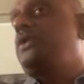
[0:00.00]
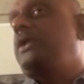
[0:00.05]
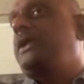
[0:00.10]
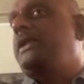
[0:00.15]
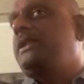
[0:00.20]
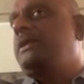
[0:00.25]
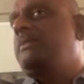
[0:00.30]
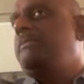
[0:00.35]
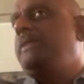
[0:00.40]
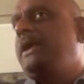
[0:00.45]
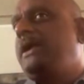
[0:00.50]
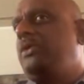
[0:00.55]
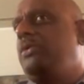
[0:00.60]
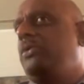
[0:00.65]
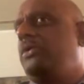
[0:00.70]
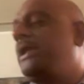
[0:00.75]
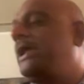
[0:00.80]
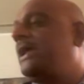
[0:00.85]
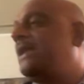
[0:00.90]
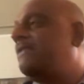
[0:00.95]
during the
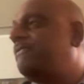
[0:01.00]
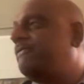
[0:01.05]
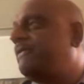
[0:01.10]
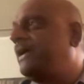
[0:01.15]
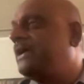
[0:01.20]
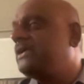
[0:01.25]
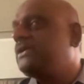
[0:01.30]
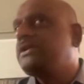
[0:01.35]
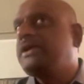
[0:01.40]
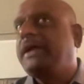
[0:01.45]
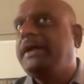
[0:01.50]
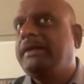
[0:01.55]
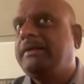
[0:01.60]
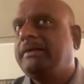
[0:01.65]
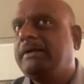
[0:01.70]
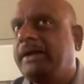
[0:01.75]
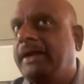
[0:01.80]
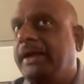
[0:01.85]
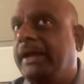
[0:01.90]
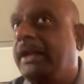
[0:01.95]
mid-luteal phase
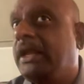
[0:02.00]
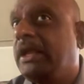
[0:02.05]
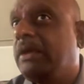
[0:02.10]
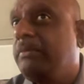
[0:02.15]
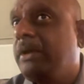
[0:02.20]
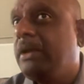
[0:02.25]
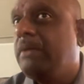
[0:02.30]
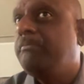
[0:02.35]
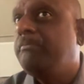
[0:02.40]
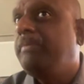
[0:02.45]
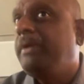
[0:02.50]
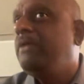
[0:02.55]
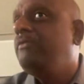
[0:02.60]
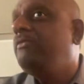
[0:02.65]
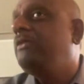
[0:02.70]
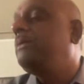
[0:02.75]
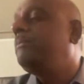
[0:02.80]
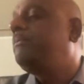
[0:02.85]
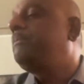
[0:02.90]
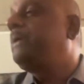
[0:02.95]
and inhibin B
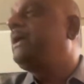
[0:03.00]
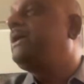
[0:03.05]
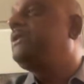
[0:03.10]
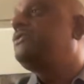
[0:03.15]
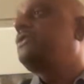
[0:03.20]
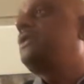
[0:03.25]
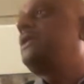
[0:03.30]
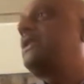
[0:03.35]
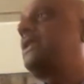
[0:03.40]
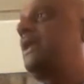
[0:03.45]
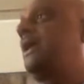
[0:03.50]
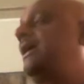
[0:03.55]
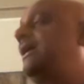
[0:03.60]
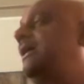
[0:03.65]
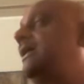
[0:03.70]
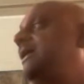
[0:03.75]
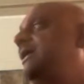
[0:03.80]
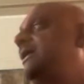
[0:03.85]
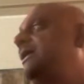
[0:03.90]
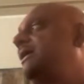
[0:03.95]
will peak during the
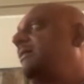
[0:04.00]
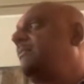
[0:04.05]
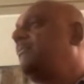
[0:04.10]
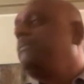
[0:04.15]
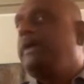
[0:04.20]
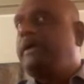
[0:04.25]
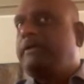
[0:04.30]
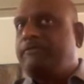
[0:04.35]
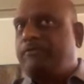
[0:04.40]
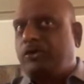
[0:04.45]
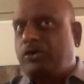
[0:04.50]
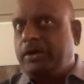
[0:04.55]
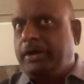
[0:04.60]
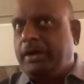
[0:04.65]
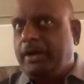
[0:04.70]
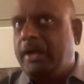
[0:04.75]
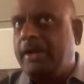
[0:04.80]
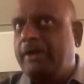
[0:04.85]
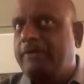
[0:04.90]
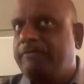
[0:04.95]

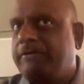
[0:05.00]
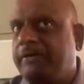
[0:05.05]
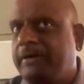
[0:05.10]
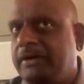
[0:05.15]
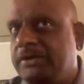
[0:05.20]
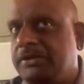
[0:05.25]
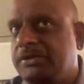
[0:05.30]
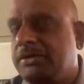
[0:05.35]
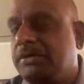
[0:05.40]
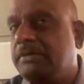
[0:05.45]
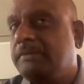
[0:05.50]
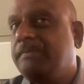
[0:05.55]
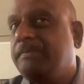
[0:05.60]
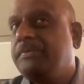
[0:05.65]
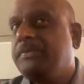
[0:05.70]
mid-follicular phase.